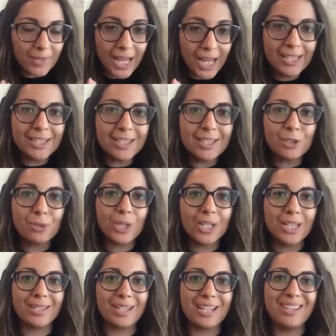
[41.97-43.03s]
And this is where
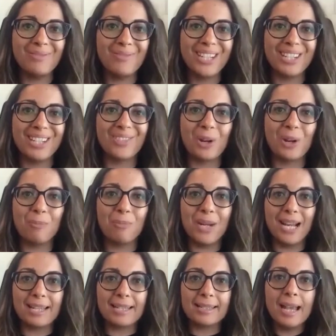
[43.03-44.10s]
it can become
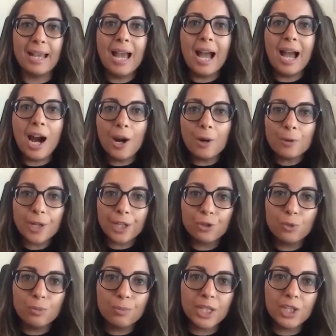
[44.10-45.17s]
complex. How can
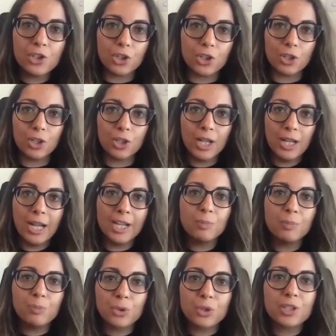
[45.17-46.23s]
you measure
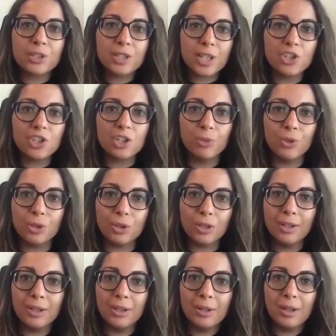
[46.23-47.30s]
and put tangible
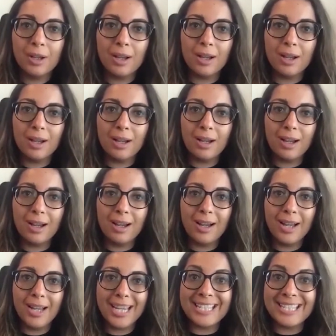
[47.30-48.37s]

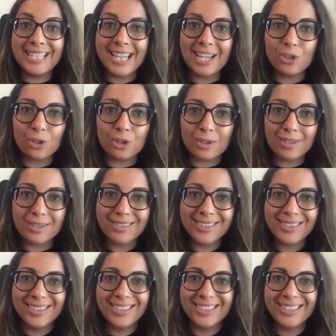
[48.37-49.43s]
indicators,
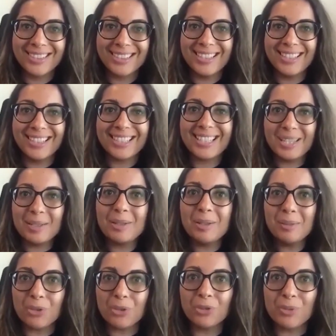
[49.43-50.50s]

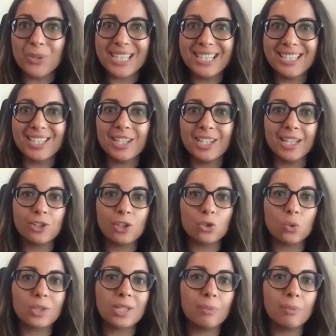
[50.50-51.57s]
key performance indicator,
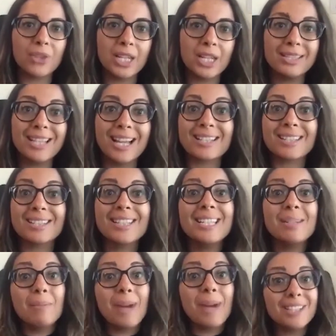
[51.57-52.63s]
to something that,
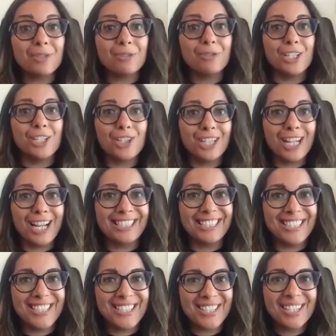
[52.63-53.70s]
in my definition at
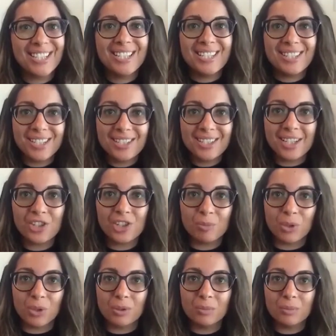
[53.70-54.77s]
least, is
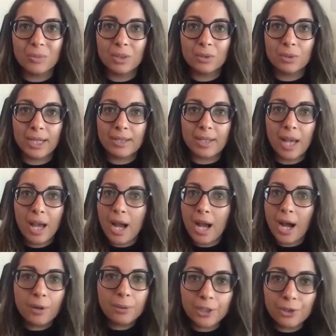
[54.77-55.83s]
intangible? Right?
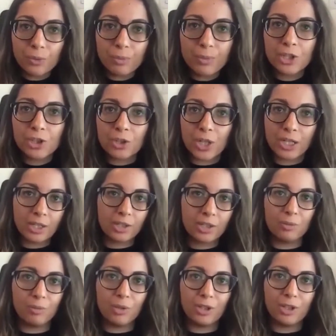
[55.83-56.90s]
How can you measure a
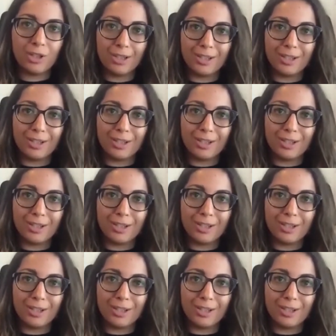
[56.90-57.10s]
customer